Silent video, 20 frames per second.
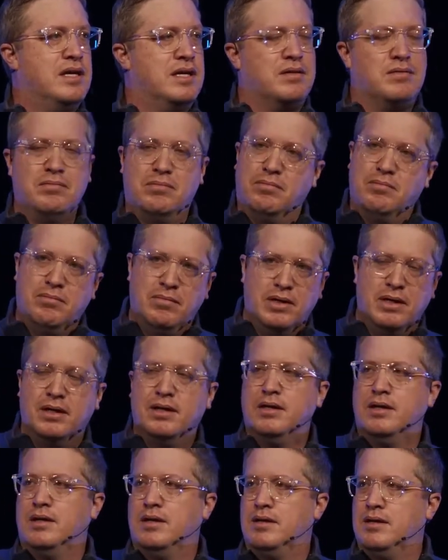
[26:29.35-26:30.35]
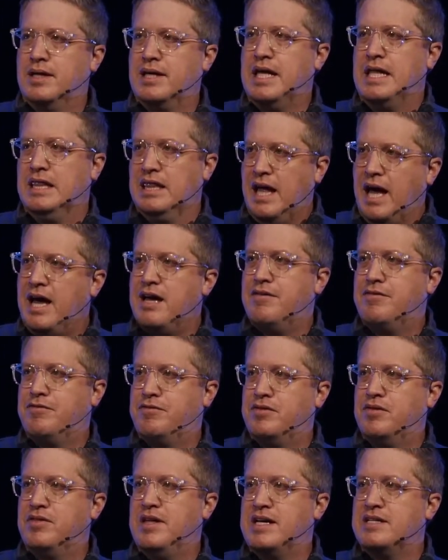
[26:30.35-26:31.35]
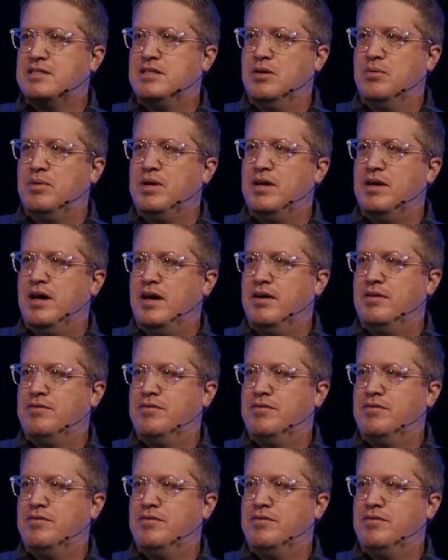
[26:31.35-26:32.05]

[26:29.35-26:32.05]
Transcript: Like in life, the things that we